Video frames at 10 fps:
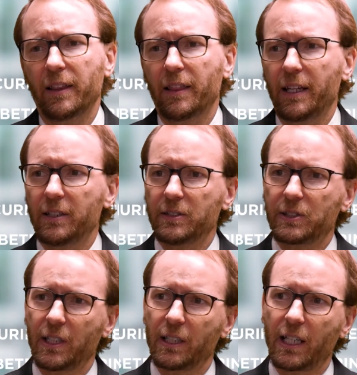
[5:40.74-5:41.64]

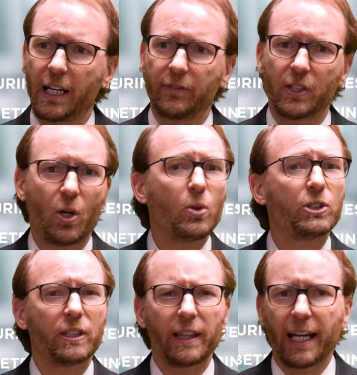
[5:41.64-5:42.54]
There's a kind of a
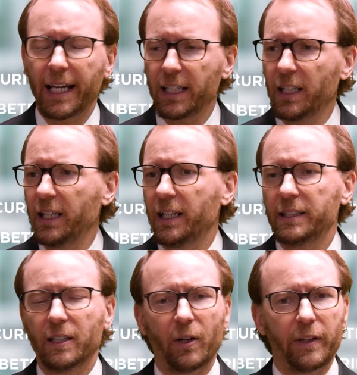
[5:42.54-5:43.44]
notion that,
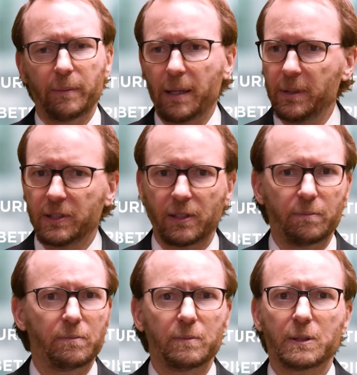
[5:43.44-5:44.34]
there may be
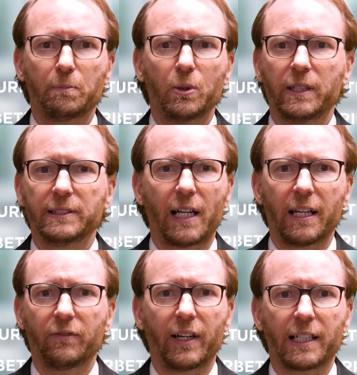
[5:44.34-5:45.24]
some spooky
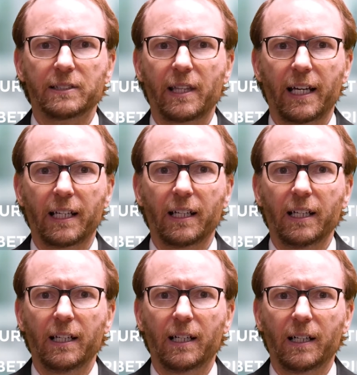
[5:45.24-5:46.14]
side effects that
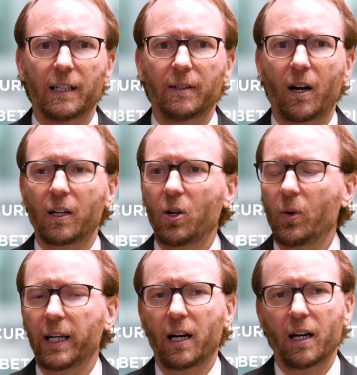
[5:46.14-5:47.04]
are
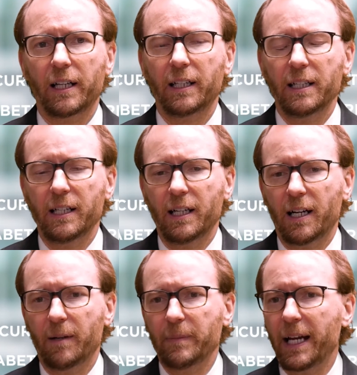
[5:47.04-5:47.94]
going on.
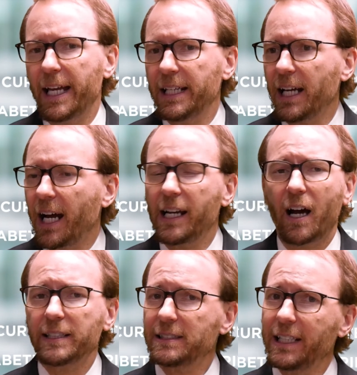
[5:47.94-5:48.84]
And I
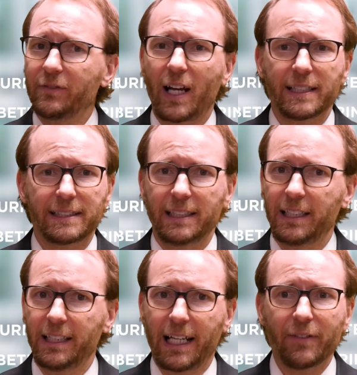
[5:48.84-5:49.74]
honestly have not seen
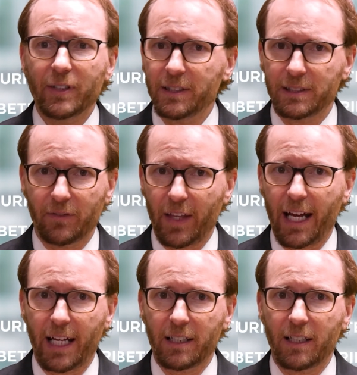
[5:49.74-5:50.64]
any evidence of
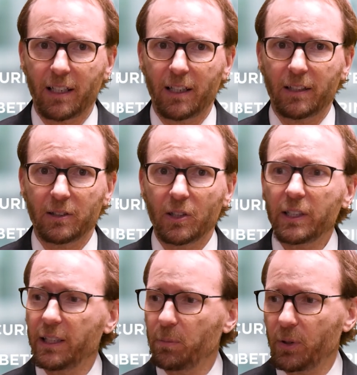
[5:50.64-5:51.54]
that.
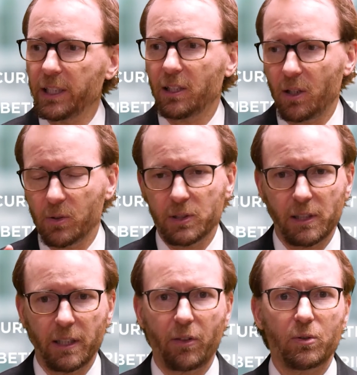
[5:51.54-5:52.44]
Looking pretty
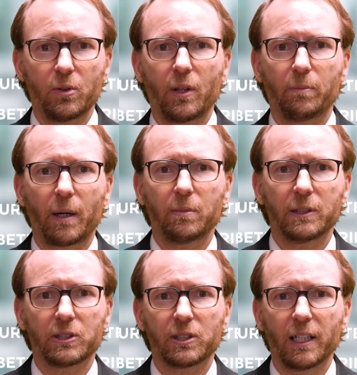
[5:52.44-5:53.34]
closely through the
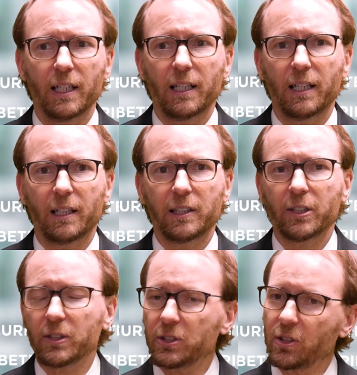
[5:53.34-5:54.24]
published
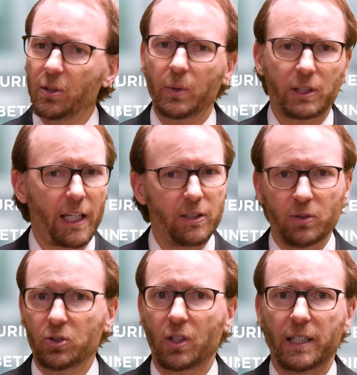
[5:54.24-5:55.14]
literature, which I
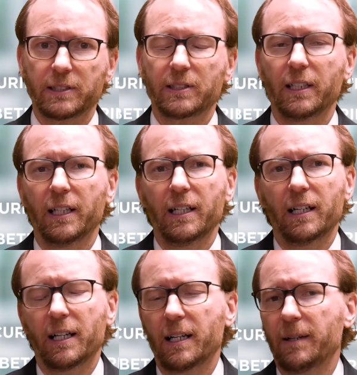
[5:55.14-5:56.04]
do trust,
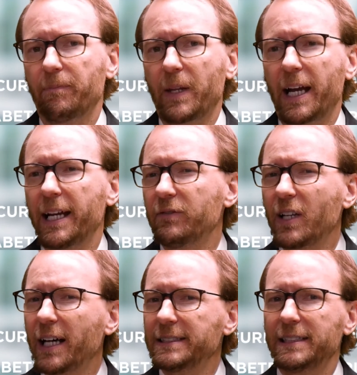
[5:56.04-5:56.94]
I have
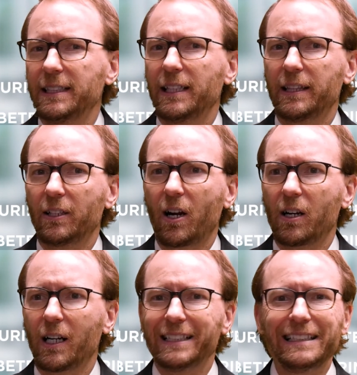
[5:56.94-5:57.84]
not seen that there
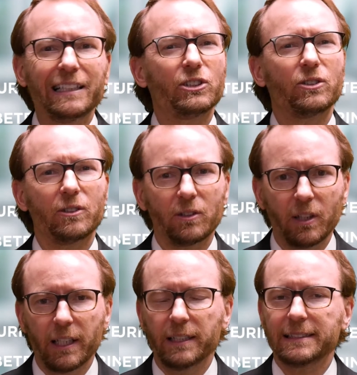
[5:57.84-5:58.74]
are additional
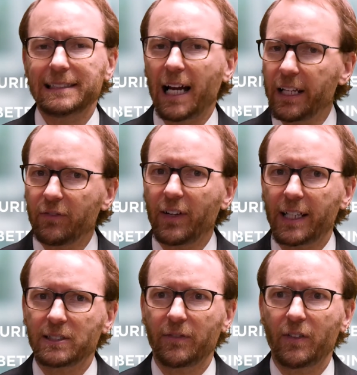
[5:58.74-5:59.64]
side
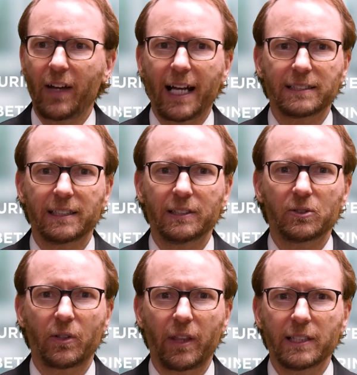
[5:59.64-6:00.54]
effects of the
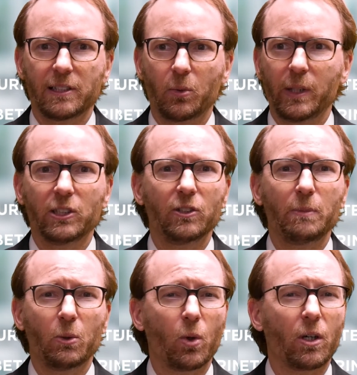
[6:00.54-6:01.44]
vaccines or things that we should
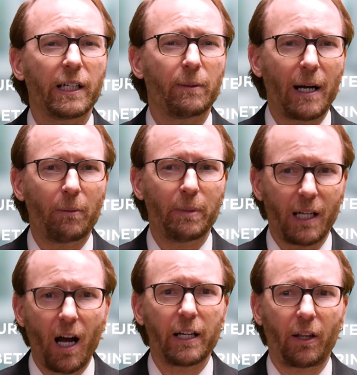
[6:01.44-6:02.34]
be worrying about
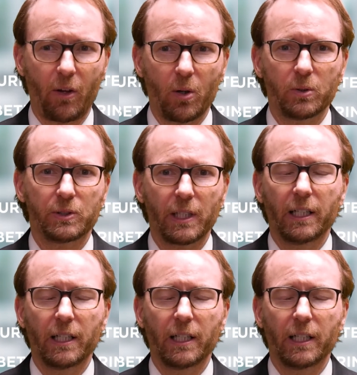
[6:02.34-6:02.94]
beyond those